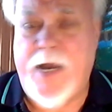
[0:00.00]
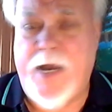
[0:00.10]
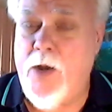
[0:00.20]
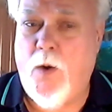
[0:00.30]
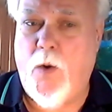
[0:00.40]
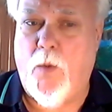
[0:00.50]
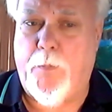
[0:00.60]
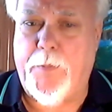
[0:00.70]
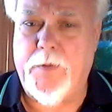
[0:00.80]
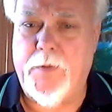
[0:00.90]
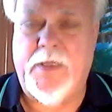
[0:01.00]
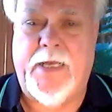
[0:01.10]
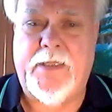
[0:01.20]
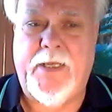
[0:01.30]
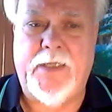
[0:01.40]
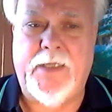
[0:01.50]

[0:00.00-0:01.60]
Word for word: I hope that the